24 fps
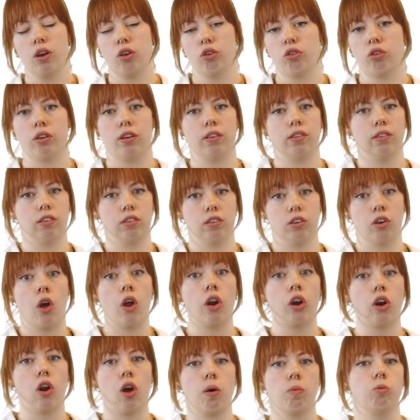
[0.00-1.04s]
so this is not
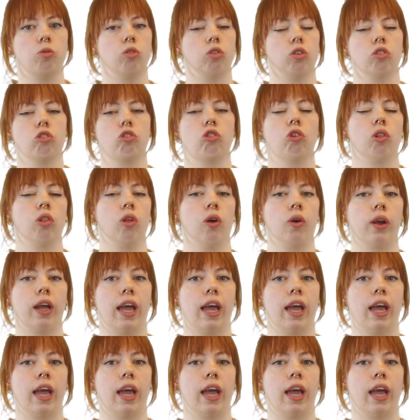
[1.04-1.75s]
an option to look